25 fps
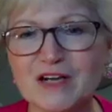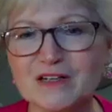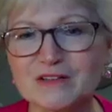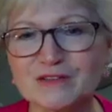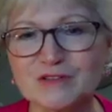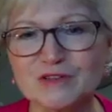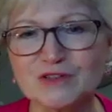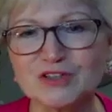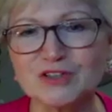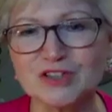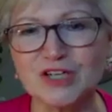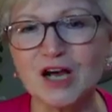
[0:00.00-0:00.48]

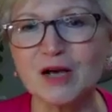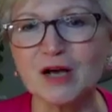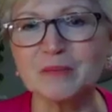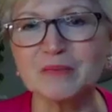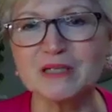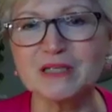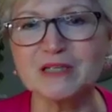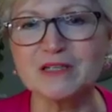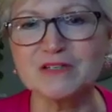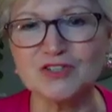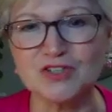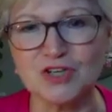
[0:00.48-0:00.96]
Dr.
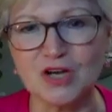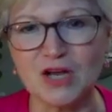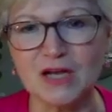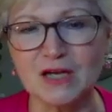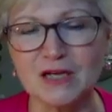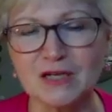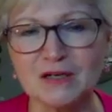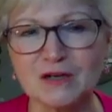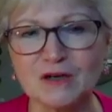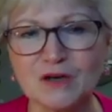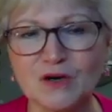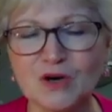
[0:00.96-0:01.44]
Shamini
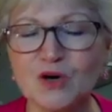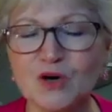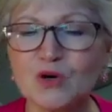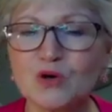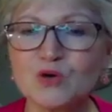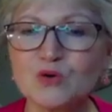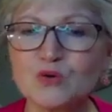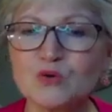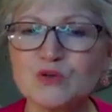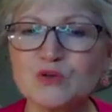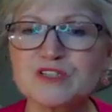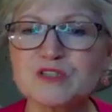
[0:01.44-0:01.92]
Jain,
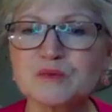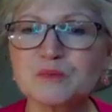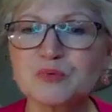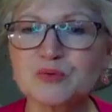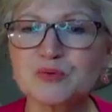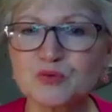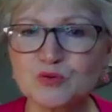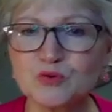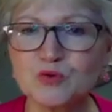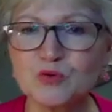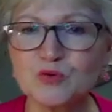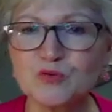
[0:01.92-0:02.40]
who is
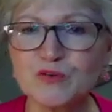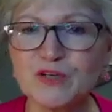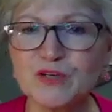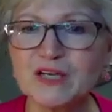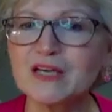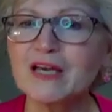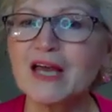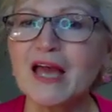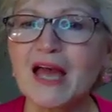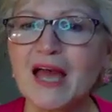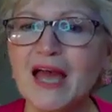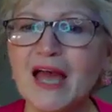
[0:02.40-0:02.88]

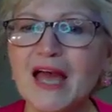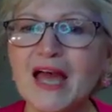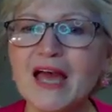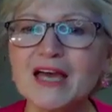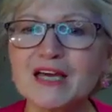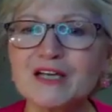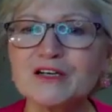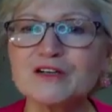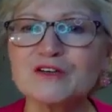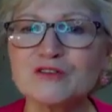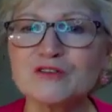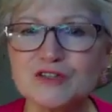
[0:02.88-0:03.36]
proving
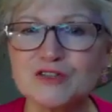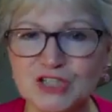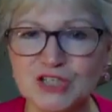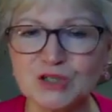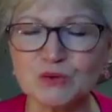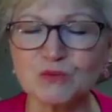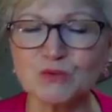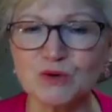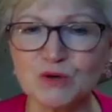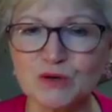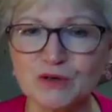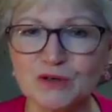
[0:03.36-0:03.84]

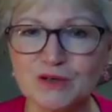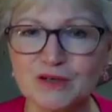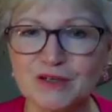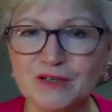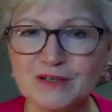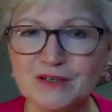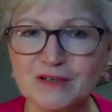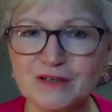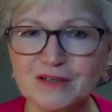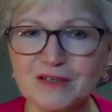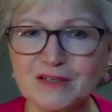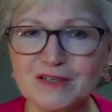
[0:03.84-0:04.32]
energy
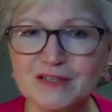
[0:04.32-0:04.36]
work.